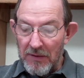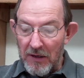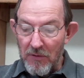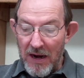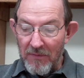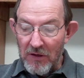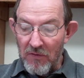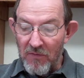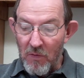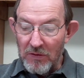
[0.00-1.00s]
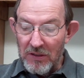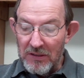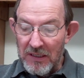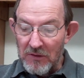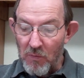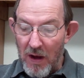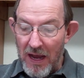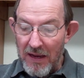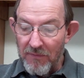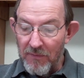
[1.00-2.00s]
that whoever divorces his
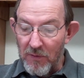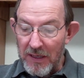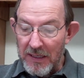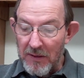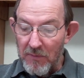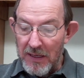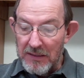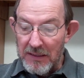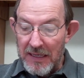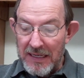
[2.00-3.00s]
wife for any reason